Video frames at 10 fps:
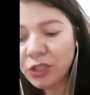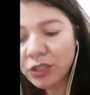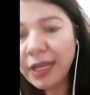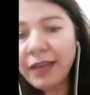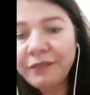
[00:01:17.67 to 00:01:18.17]
I
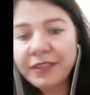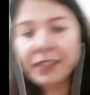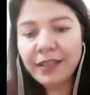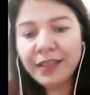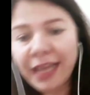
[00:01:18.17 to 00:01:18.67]
should have
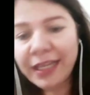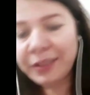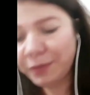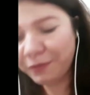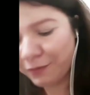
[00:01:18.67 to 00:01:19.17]
done
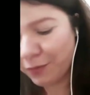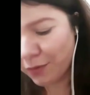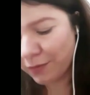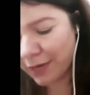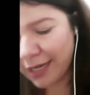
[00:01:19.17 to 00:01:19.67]
that
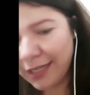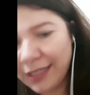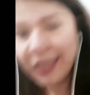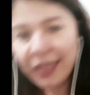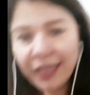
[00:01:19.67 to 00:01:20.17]
before, right?